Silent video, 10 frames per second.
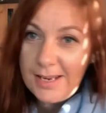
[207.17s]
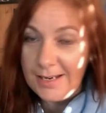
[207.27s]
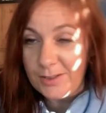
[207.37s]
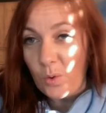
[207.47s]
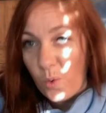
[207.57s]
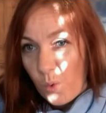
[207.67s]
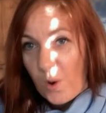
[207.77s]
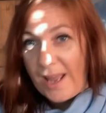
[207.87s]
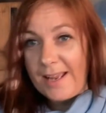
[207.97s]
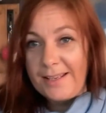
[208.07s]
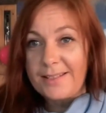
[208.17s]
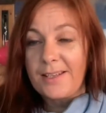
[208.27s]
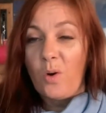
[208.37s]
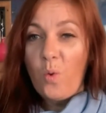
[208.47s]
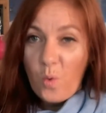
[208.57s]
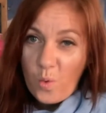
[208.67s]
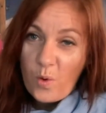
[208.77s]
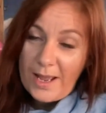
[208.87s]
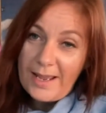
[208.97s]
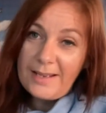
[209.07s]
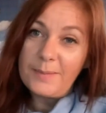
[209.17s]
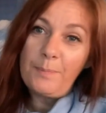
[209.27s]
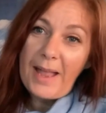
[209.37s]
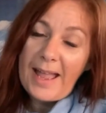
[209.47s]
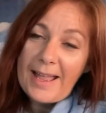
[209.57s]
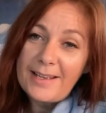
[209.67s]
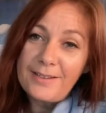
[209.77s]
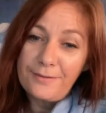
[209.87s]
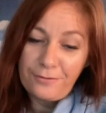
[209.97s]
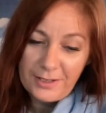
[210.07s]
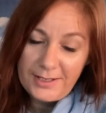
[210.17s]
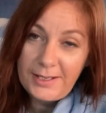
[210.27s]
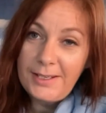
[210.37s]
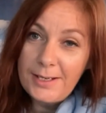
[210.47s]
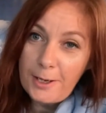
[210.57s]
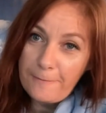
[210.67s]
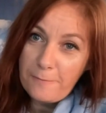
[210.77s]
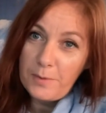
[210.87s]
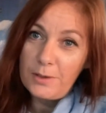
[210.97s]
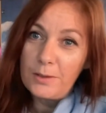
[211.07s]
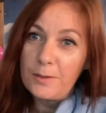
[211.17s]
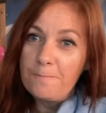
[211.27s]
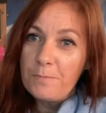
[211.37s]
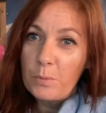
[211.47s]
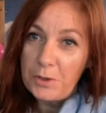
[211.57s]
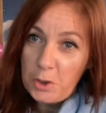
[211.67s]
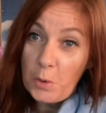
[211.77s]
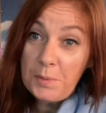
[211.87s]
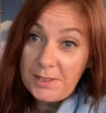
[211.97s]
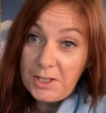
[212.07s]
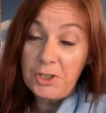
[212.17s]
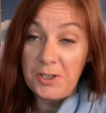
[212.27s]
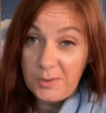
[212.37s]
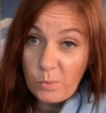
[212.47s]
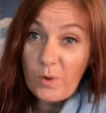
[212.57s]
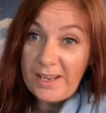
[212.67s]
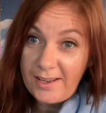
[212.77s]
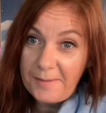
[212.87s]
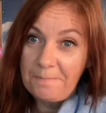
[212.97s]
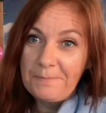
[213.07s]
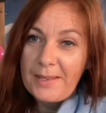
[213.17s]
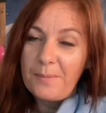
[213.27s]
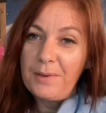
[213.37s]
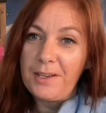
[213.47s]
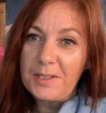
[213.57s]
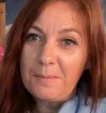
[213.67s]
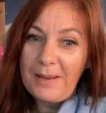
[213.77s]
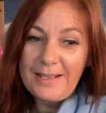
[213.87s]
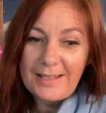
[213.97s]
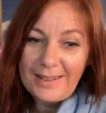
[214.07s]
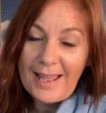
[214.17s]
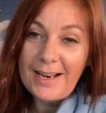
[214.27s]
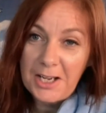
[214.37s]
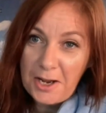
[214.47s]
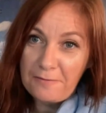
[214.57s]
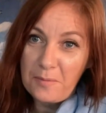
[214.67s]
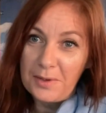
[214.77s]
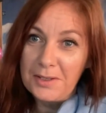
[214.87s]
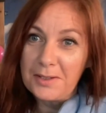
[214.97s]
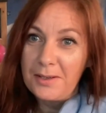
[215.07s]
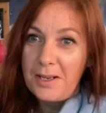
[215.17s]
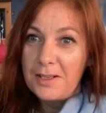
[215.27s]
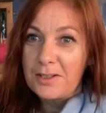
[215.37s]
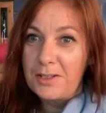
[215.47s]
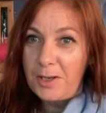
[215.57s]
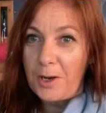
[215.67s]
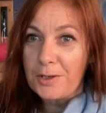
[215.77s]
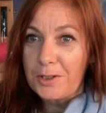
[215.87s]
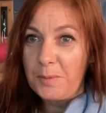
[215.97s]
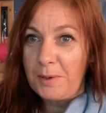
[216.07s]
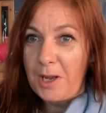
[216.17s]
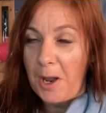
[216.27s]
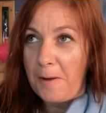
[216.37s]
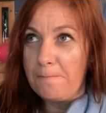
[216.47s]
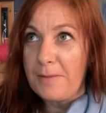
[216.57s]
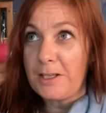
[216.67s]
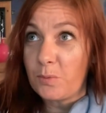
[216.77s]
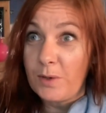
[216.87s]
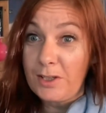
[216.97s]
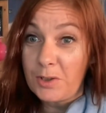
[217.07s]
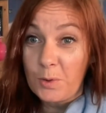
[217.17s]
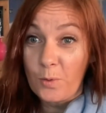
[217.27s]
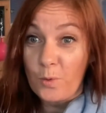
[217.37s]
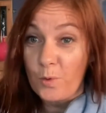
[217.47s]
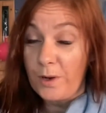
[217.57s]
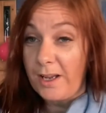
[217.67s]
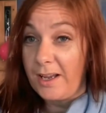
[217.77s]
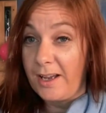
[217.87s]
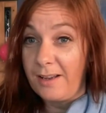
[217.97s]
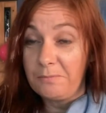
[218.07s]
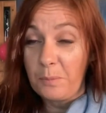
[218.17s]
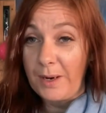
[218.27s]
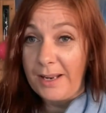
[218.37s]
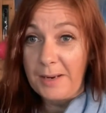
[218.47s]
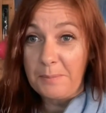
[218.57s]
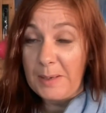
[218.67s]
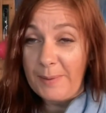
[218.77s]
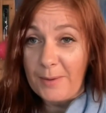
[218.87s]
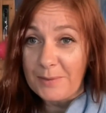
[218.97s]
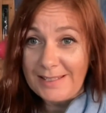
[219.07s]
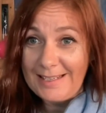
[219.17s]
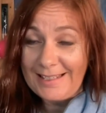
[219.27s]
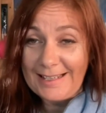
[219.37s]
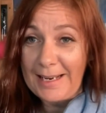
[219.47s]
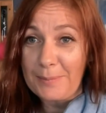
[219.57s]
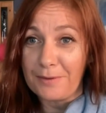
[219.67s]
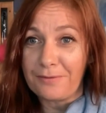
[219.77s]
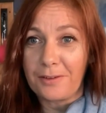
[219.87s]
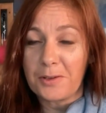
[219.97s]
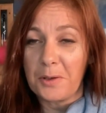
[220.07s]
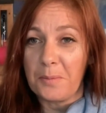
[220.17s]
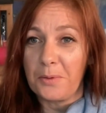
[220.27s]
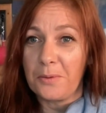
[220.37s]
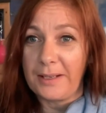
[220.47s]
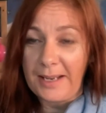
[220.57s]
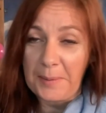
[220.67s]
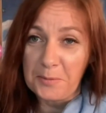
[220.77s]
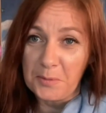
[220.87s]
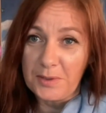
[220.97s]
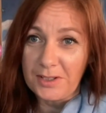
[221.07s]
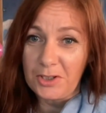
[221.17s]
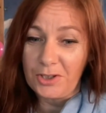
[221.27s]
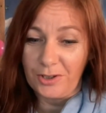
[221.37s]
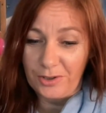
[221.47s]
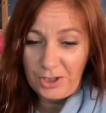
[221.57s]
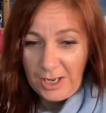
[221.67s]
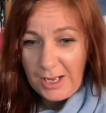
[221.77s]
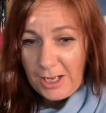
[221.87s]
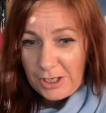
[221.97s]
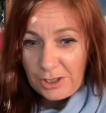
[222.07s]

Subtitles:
it is always, always bad for a sitting government when the opposition is weak, because it means that that government starts to become, as we saw when Ed Miliband was leading Labour, for example, when Cameron was in charge,